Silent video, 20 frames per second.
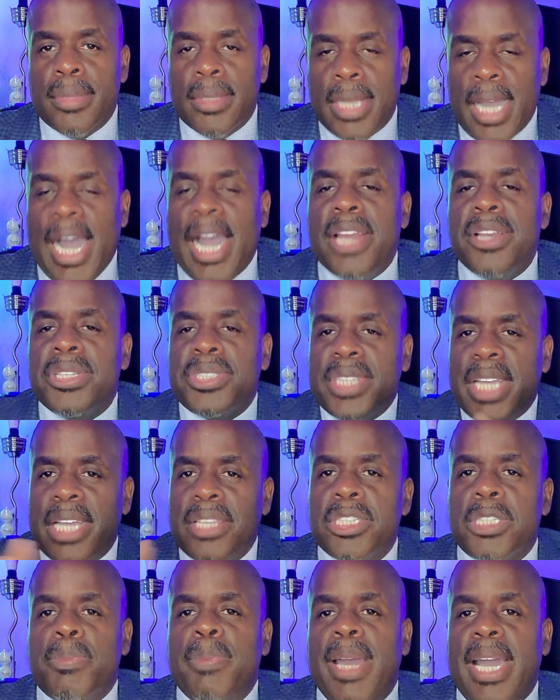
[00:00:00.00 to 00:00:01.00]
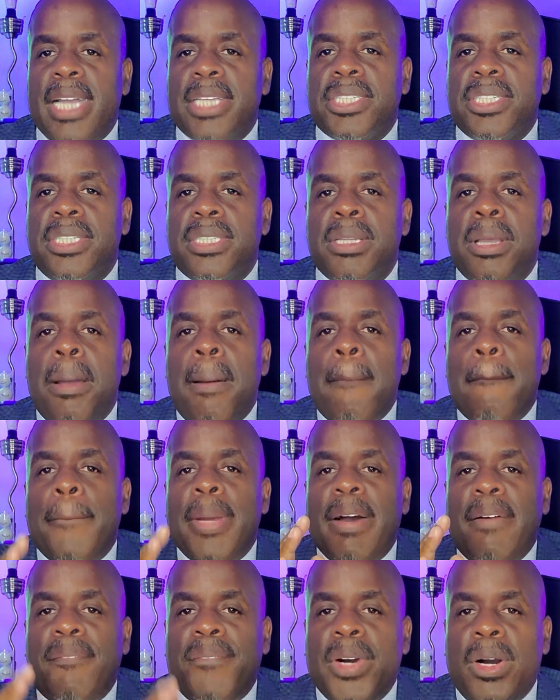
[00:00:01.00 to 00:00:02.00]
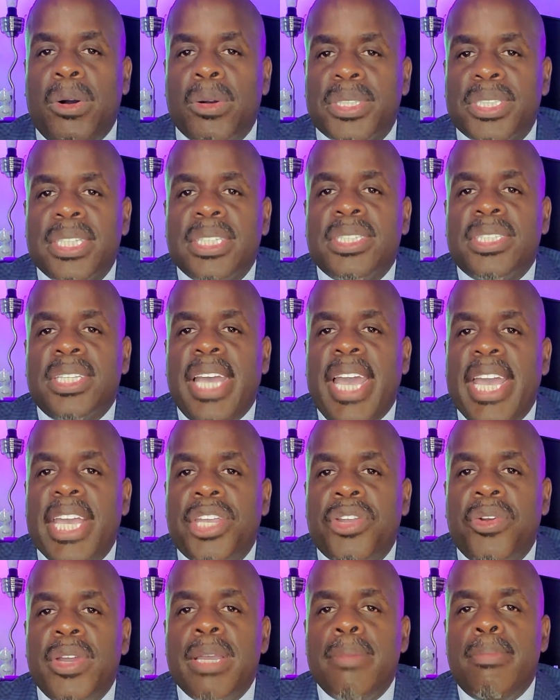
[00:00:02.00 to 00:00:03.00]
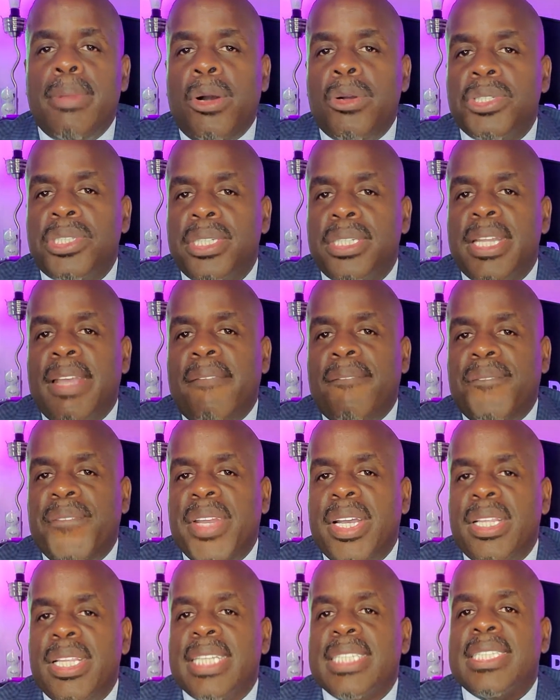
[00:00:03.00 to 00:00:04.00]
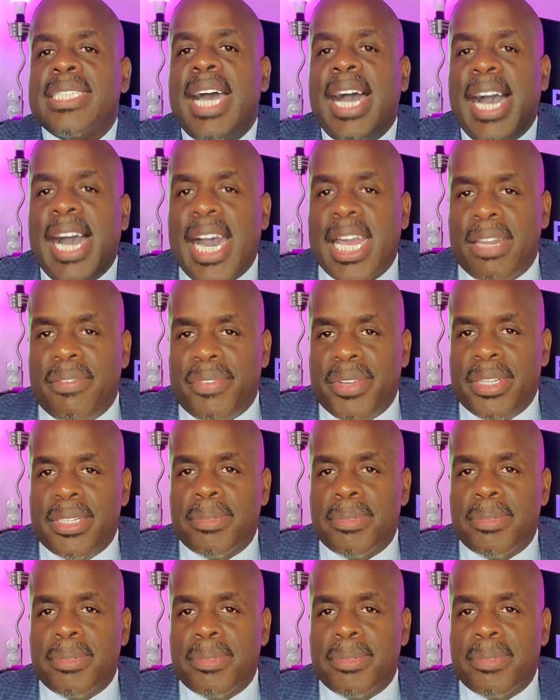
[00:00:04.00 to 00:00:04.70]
I understand this passion, but folks, take your emotion and feelings out of it.